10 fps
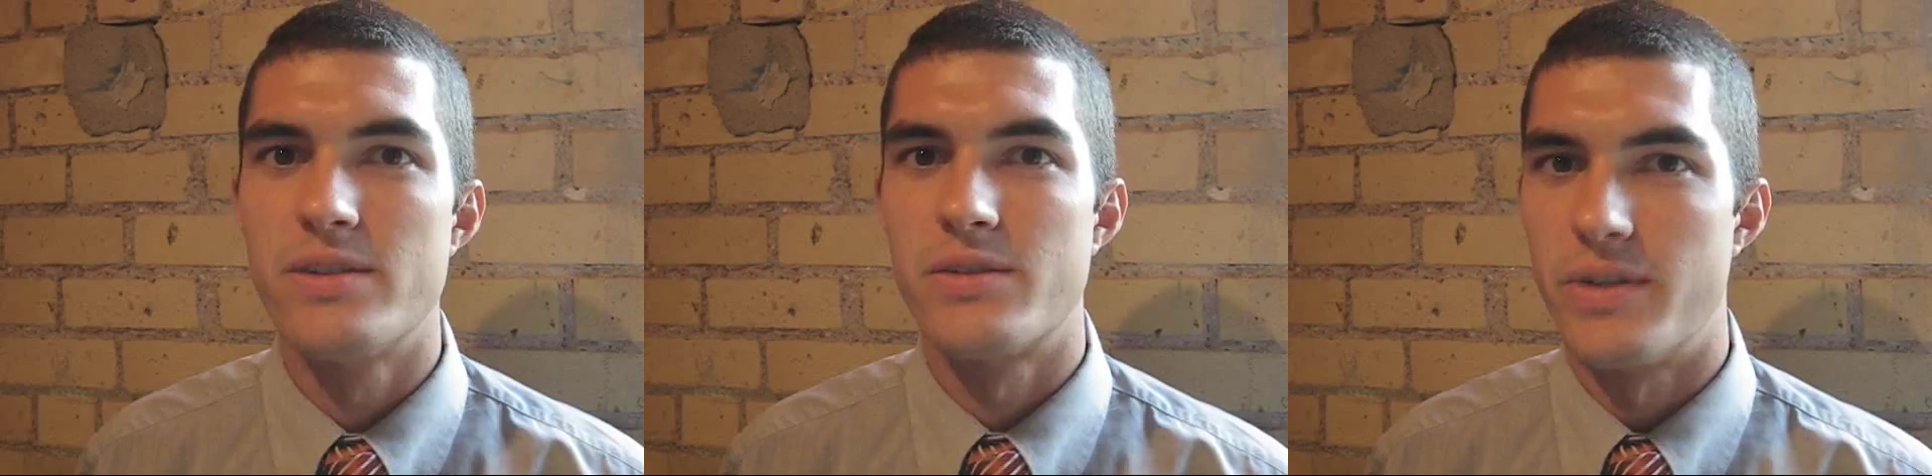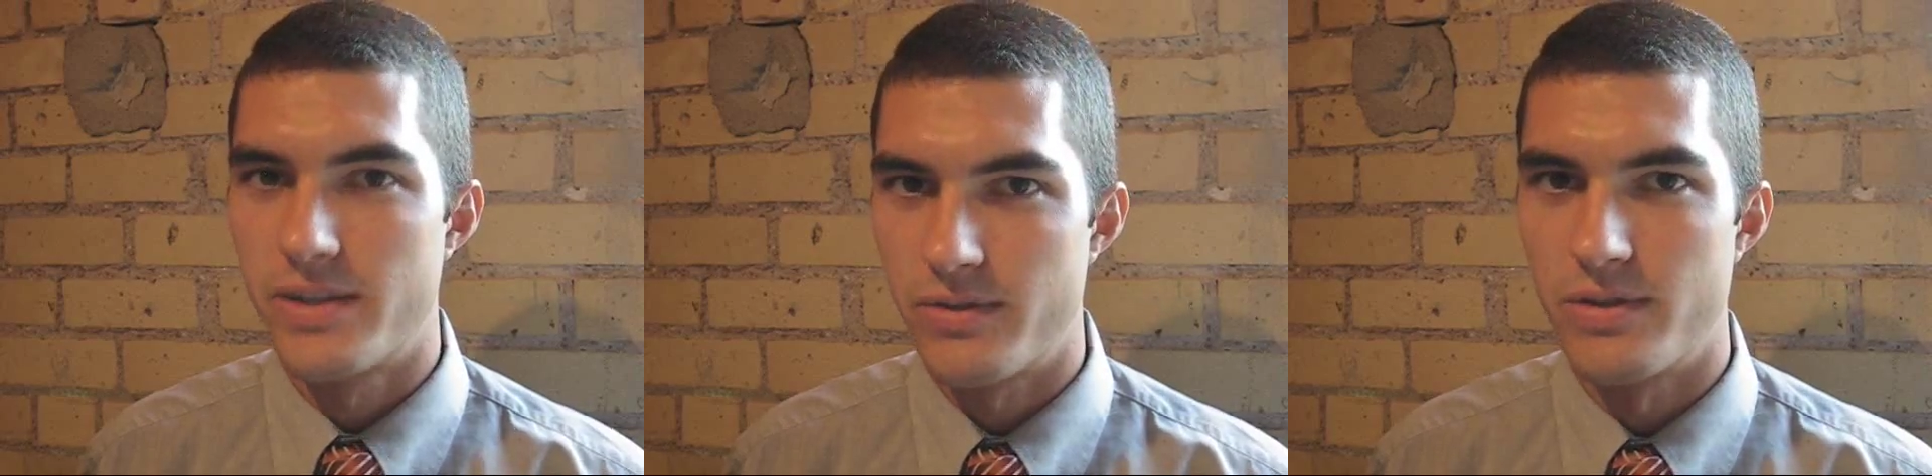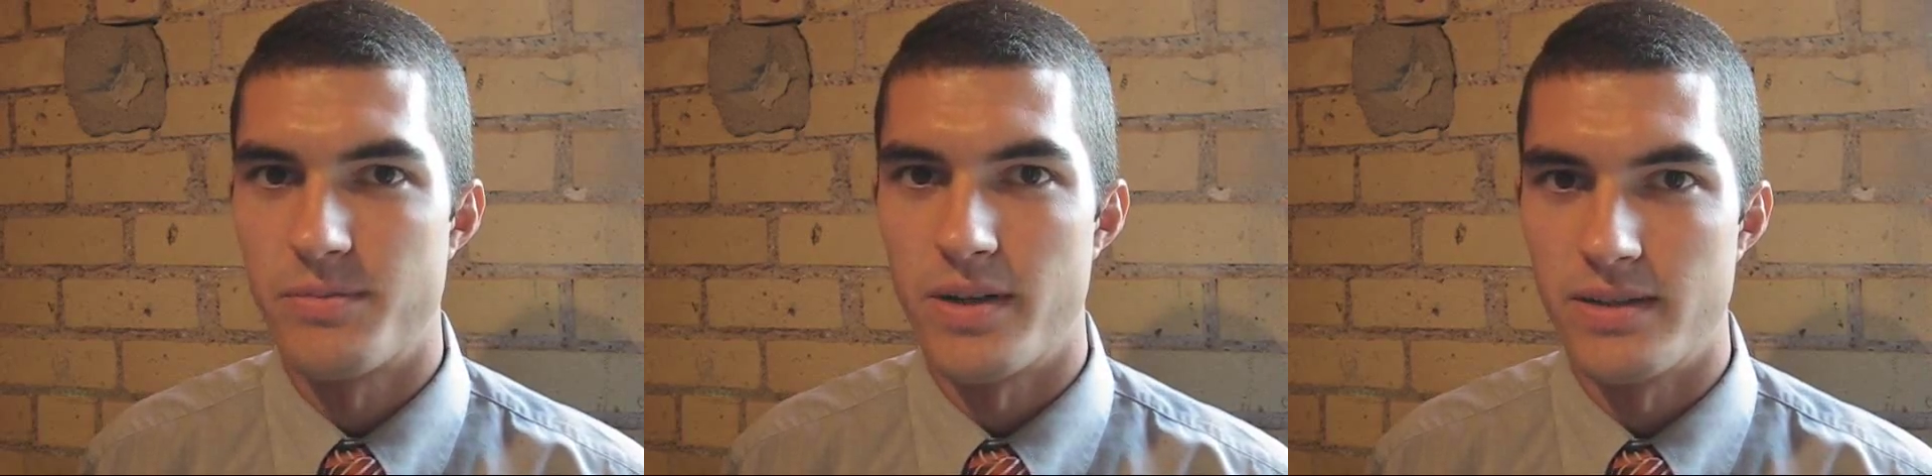stress
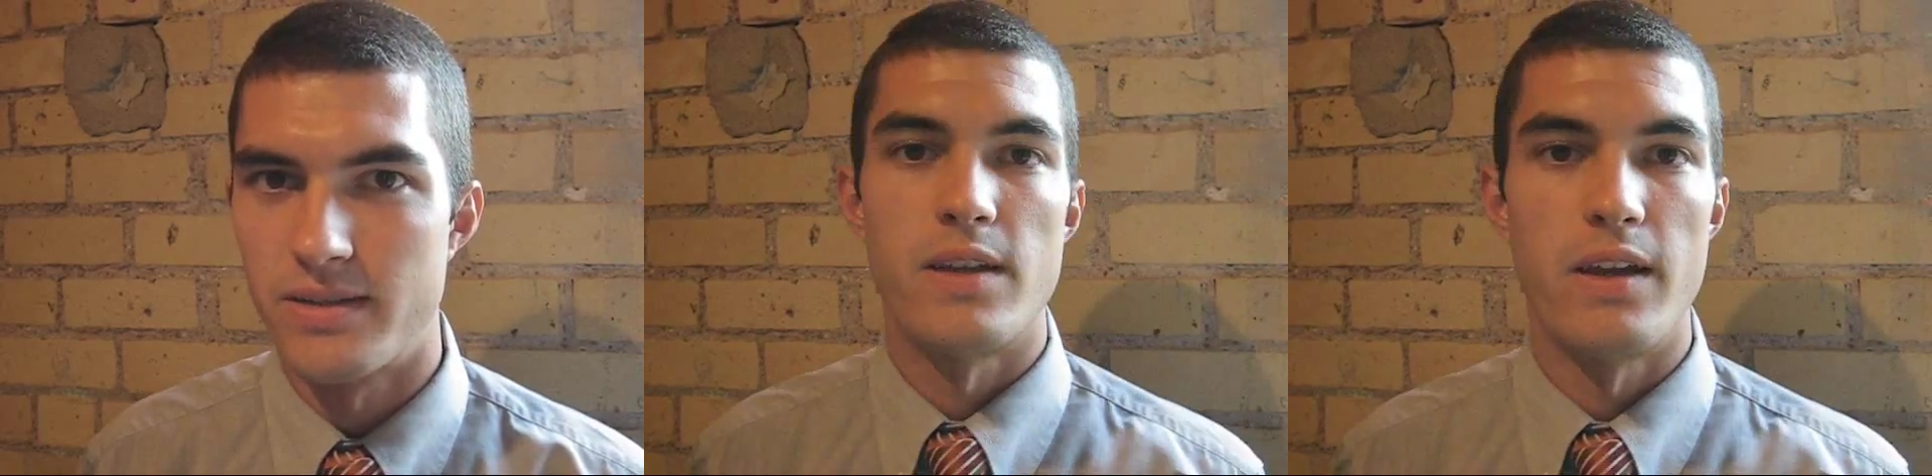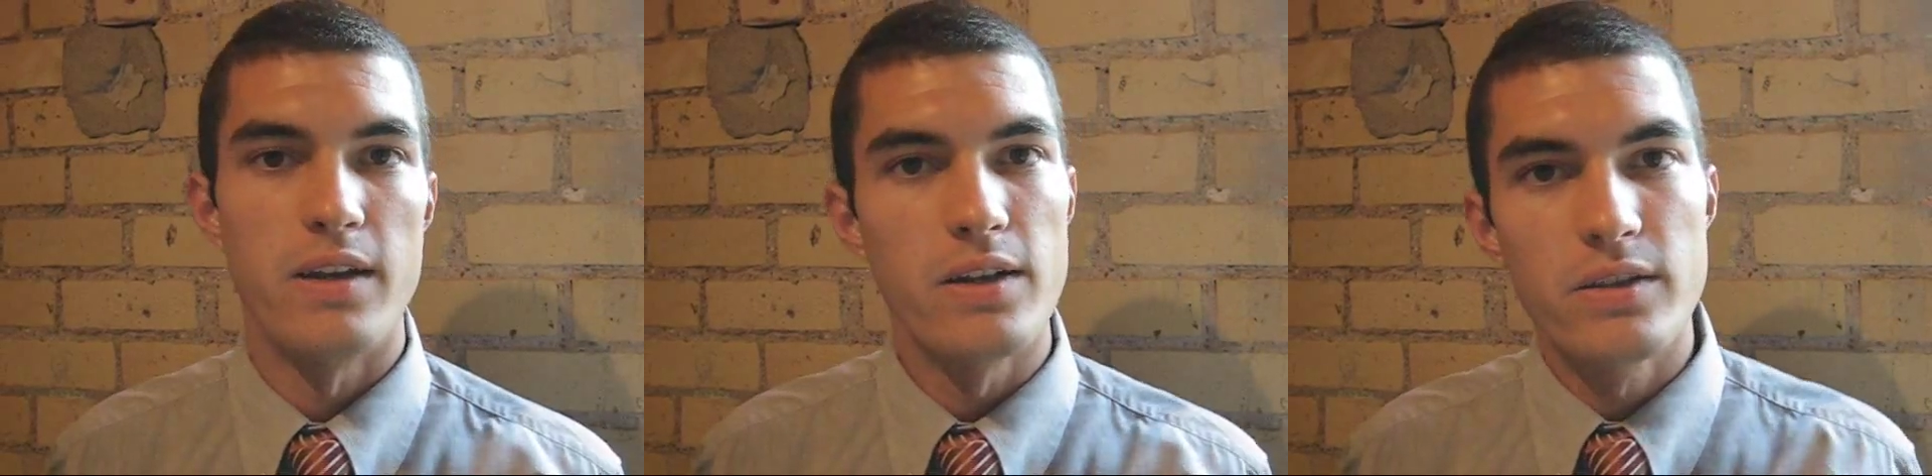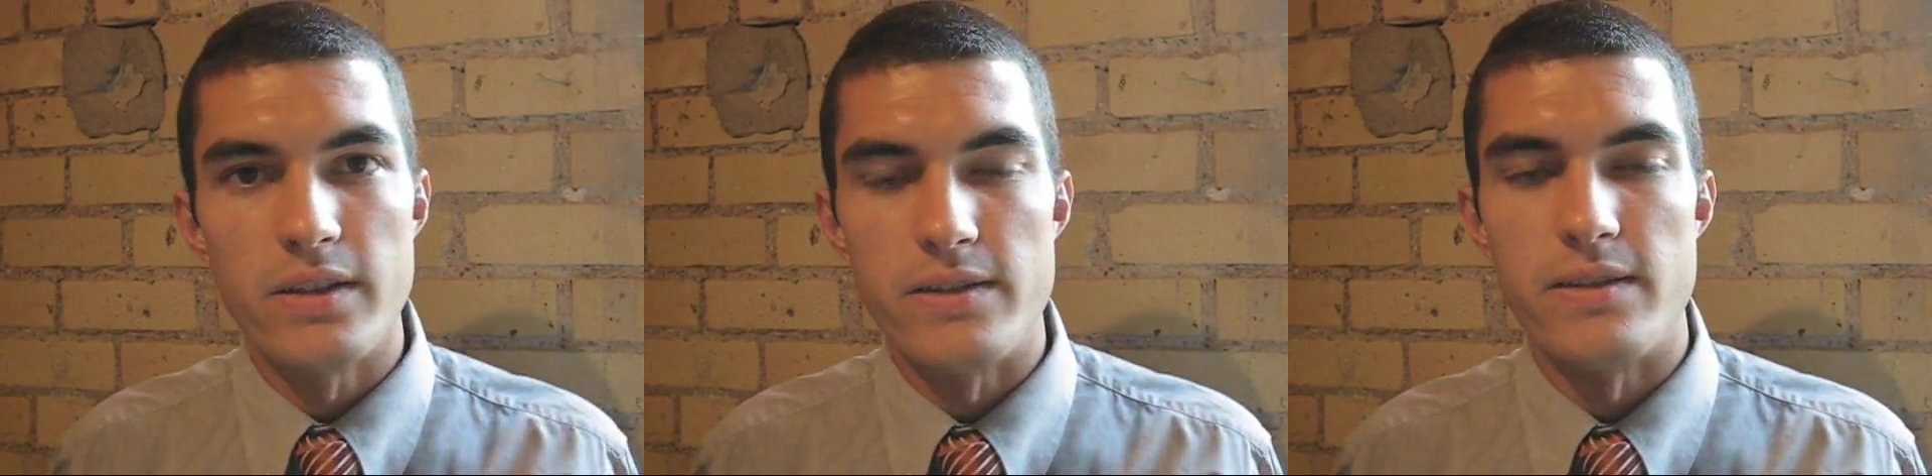response. Sudden
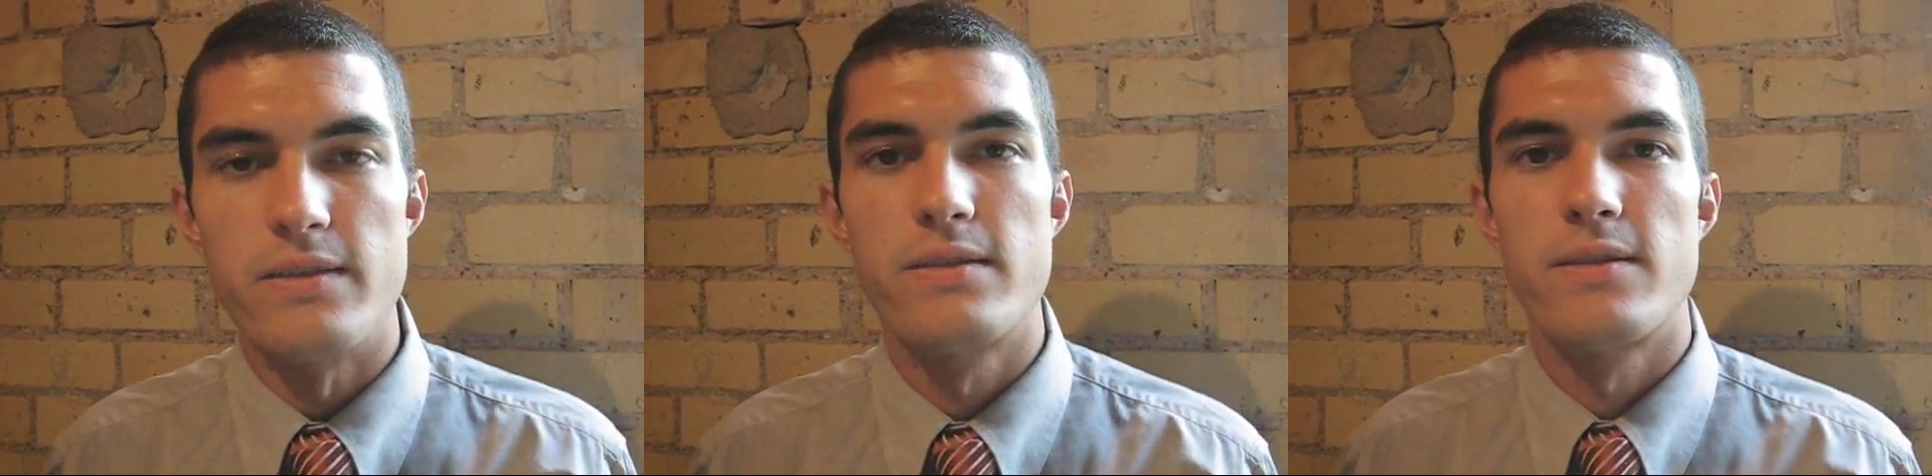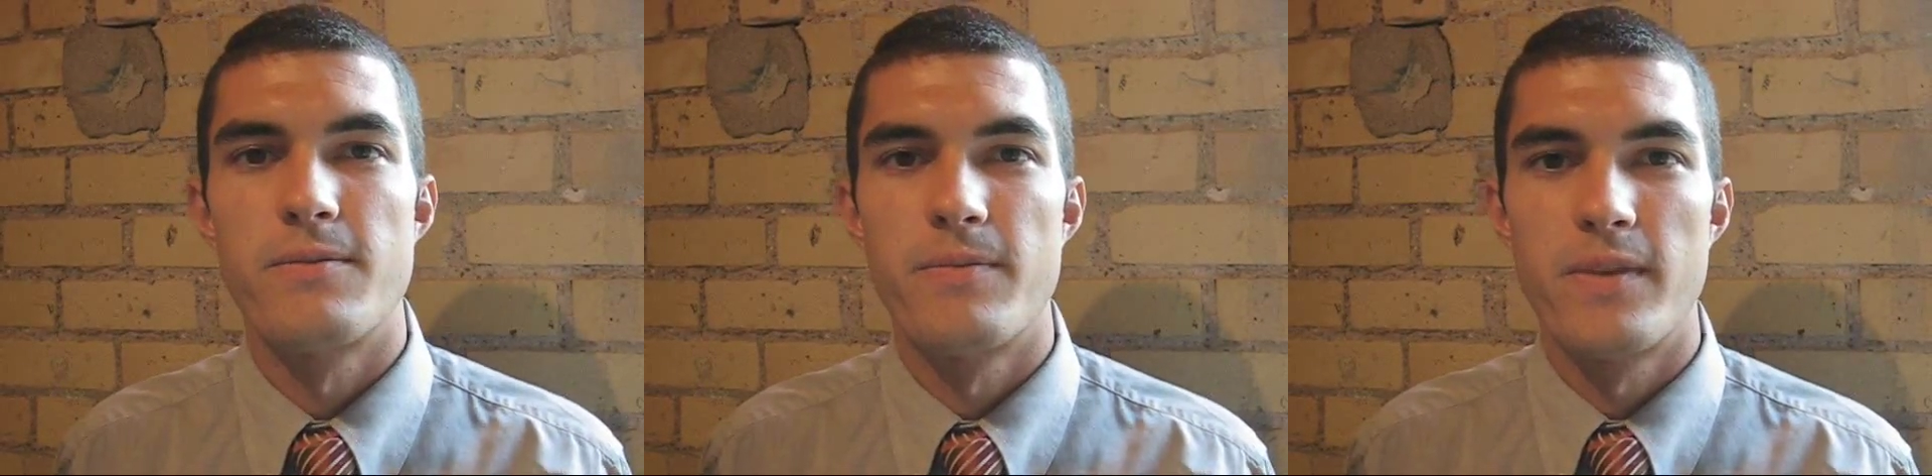illnesses.